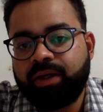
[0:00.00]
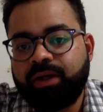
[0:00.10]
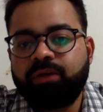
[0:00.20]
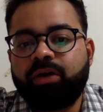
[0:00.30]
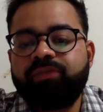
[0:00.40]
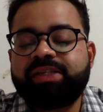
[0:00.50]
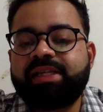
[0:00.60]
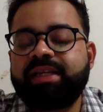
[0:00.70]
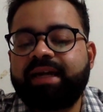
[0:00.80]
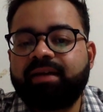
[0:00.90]
Now
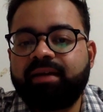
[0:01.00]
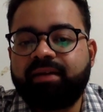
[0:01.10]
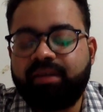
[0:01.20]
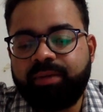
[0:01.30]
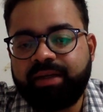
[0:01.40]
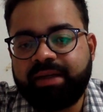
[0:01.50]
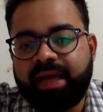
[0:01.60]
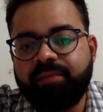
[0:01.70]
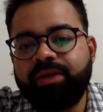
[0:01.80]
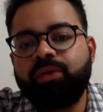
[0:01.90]
obviously that agreement
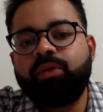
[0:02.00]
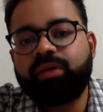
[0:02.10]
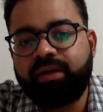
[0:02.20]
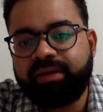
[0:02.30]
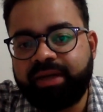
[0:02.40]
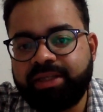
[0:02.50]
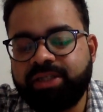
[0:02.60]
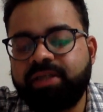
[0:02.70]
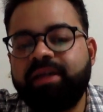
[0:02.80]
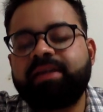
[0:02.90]
can be oral in
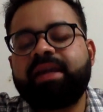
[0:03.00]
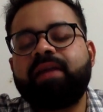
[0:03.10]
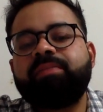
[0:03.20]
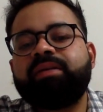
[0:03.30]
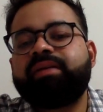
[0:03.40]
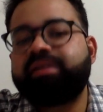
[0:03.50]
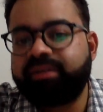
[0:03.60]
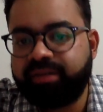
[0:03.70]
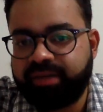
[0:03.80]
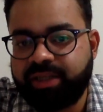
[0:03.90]
nature, it can be written
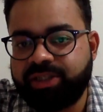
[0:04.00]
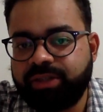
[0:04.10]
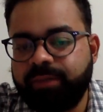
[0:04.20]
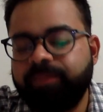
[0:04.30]
in nature.